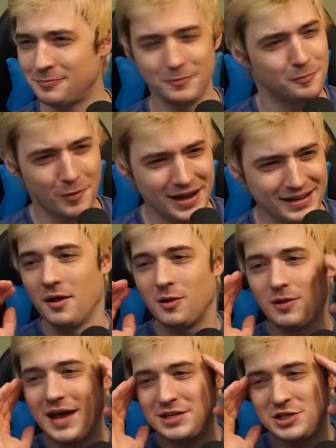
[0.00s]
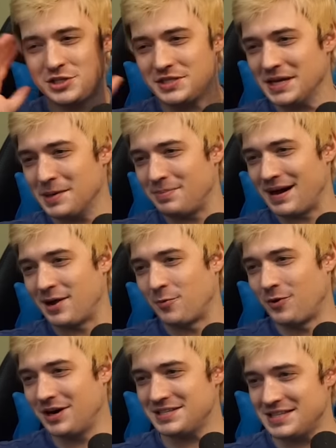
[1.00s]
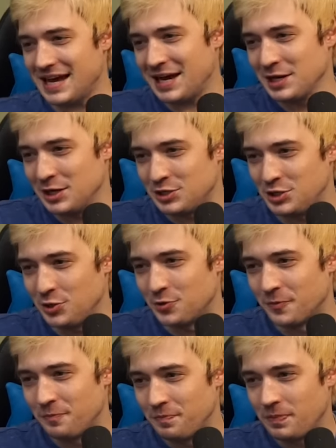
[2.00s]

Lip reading: What? Like, just think about it. What is that gonna do?